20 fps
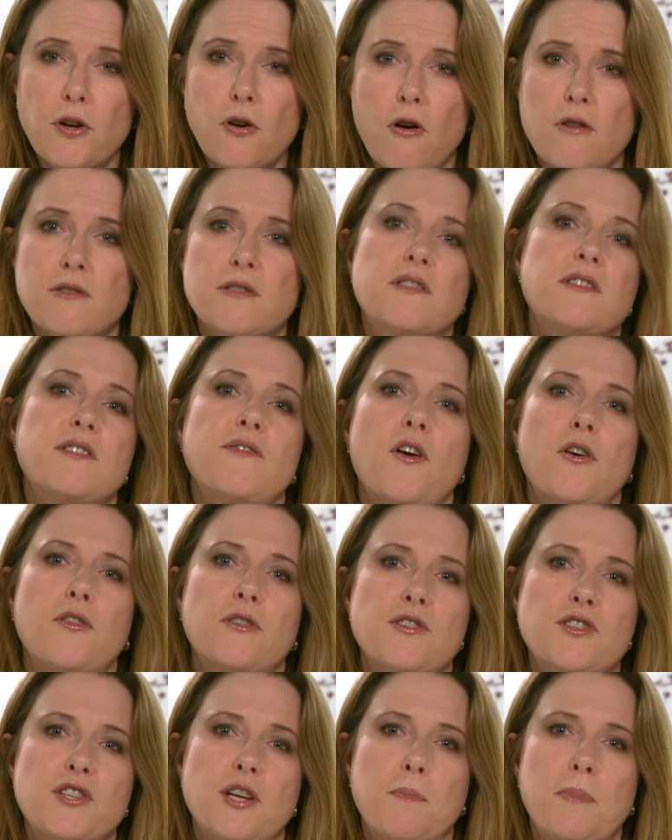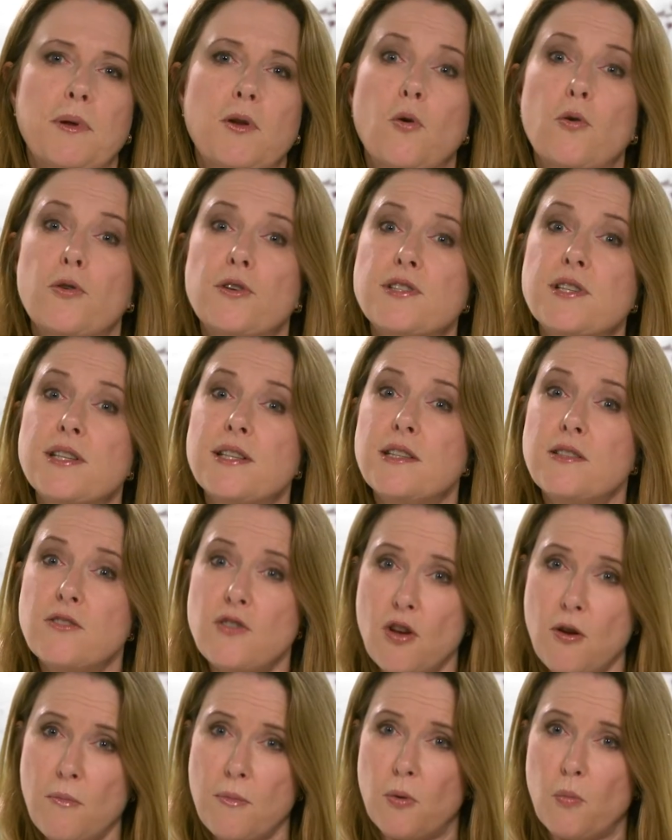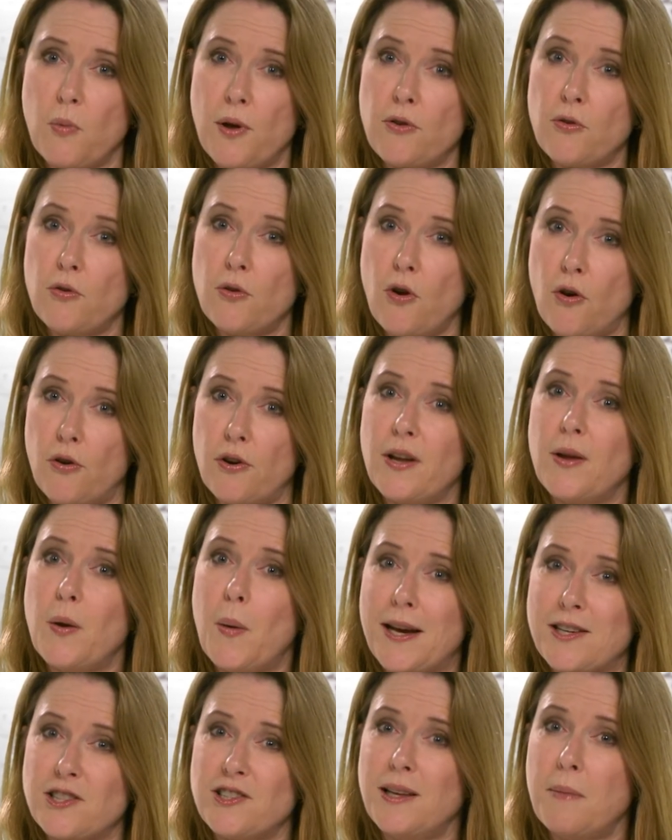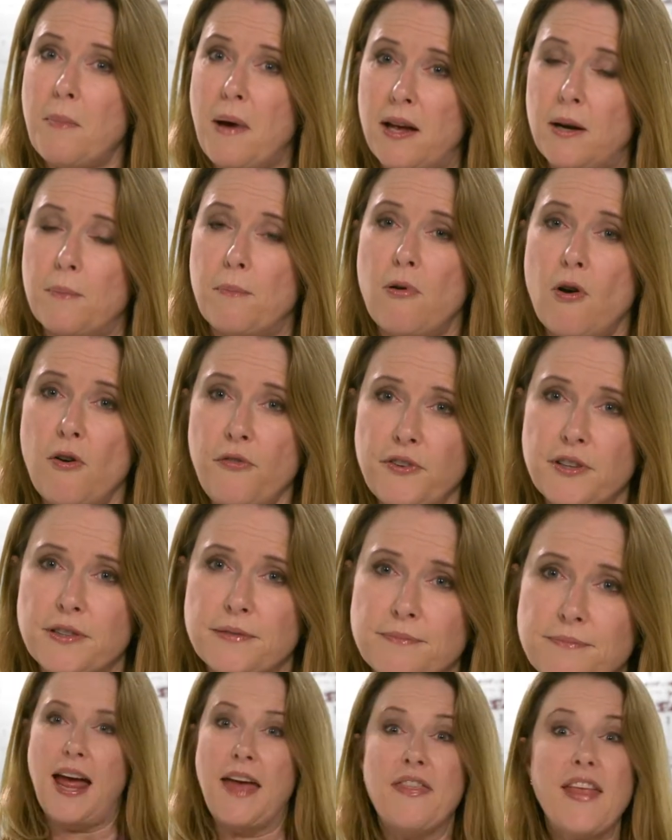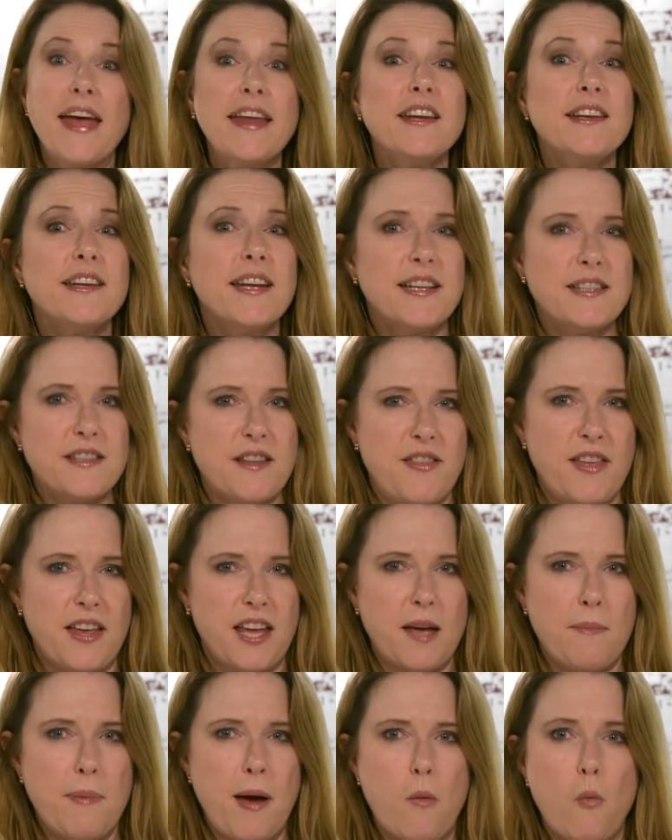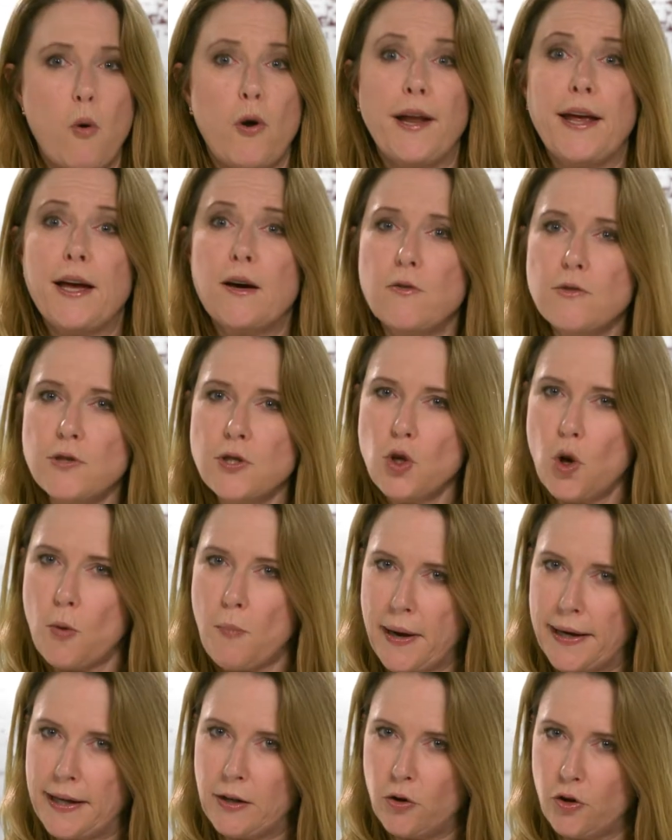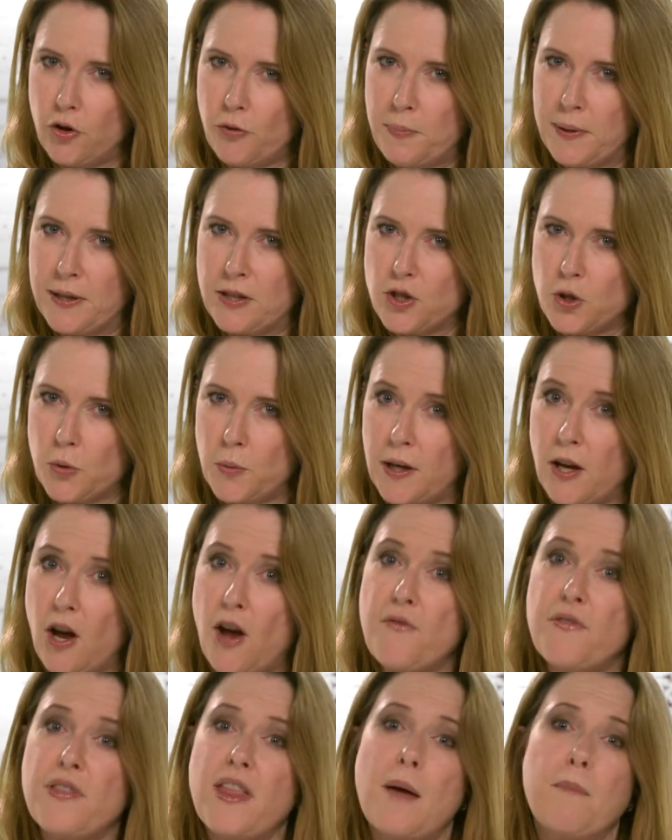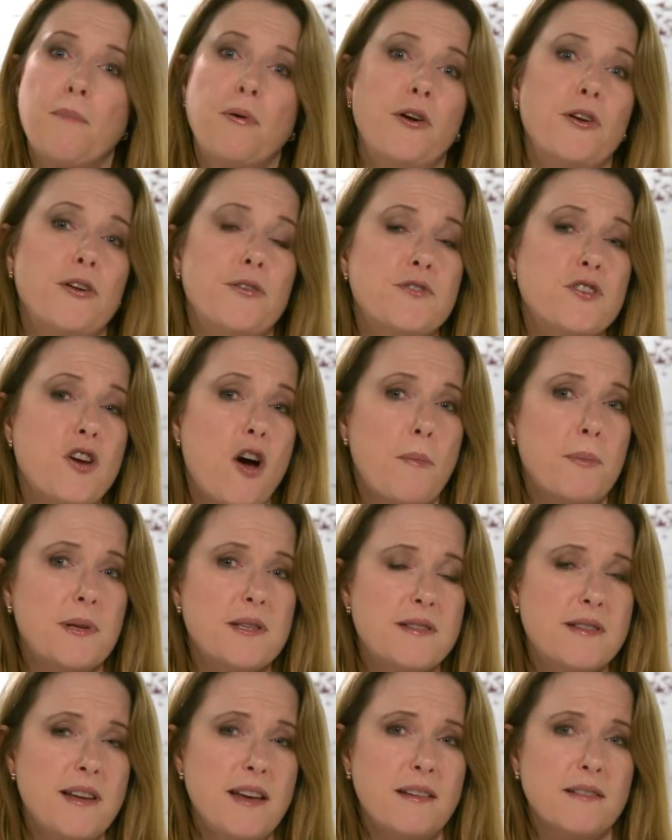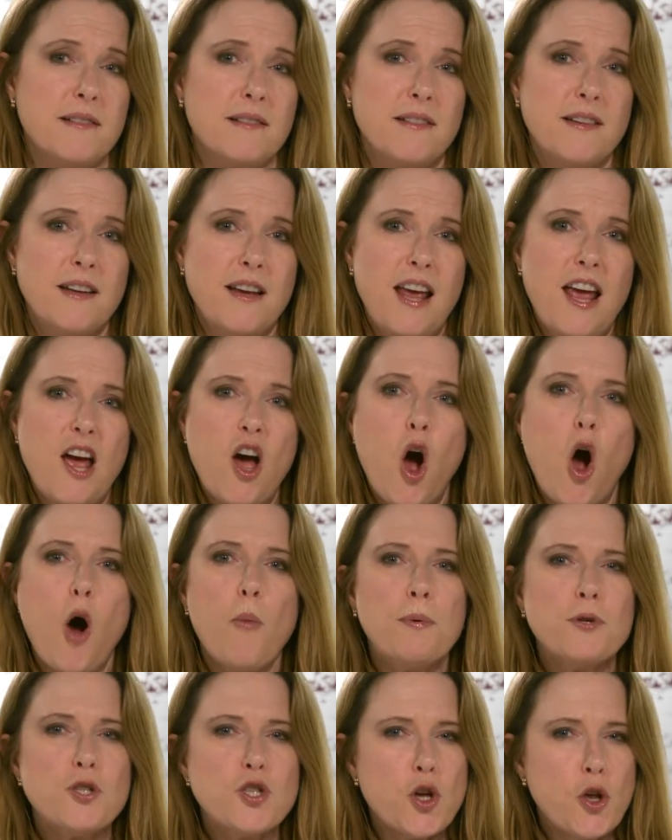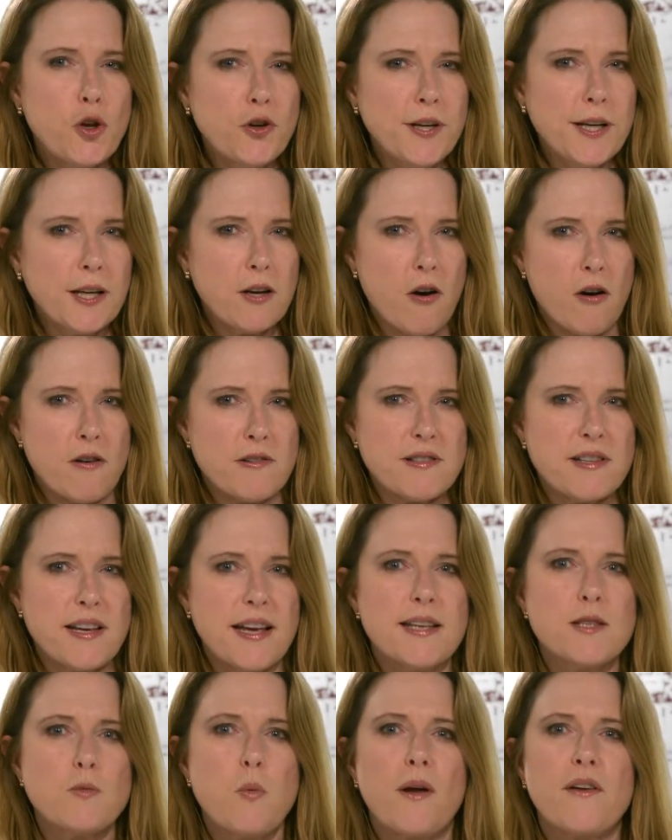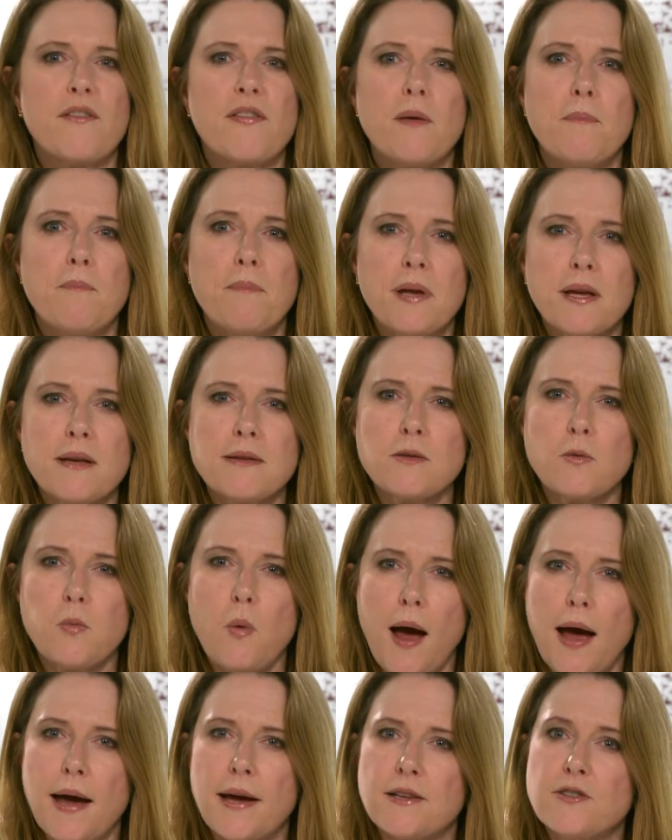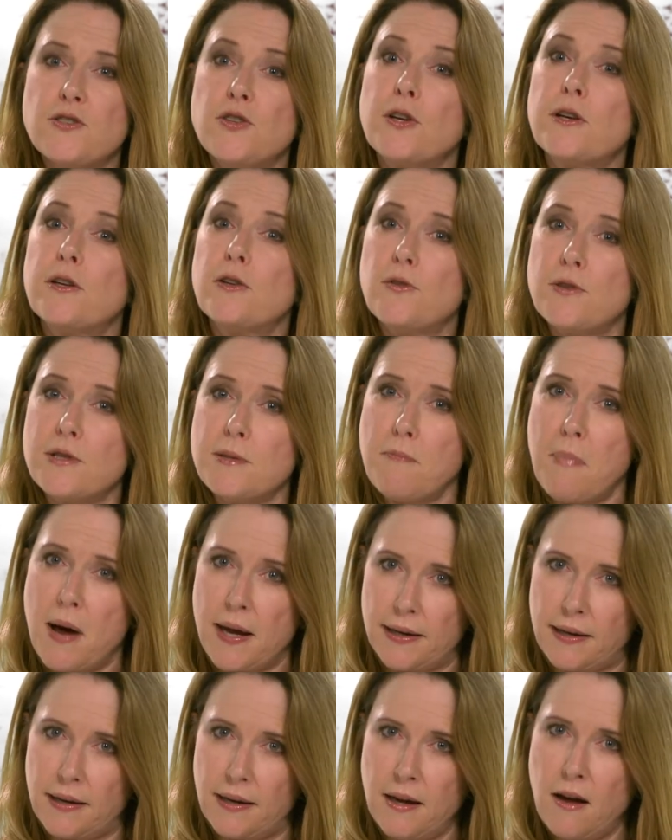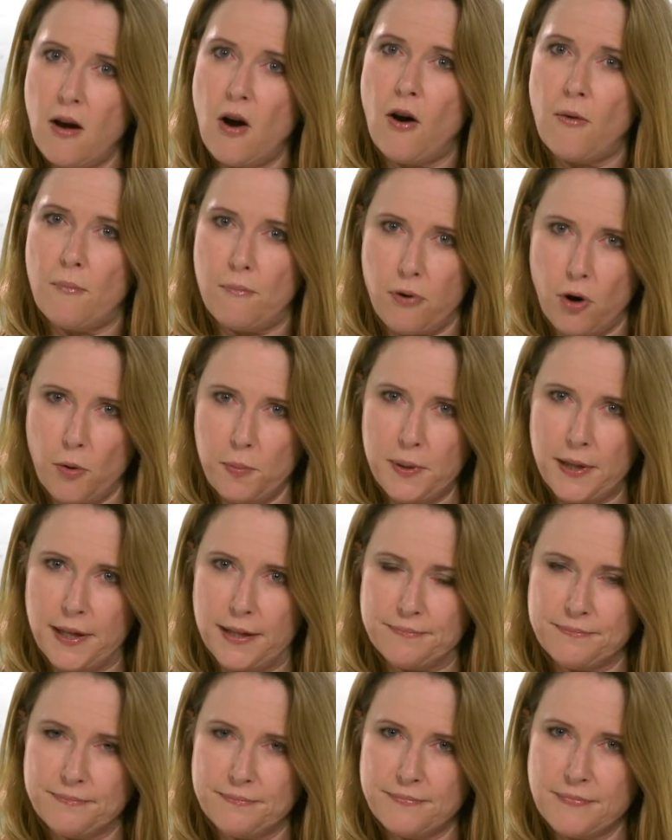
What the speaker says: your costs of ownership in order to determine whether or not you actually made a profit. And then you need to think about what else your money could have been doing over that period of time instead. Opportunity cost is one of the biggest ways you can lose money on property.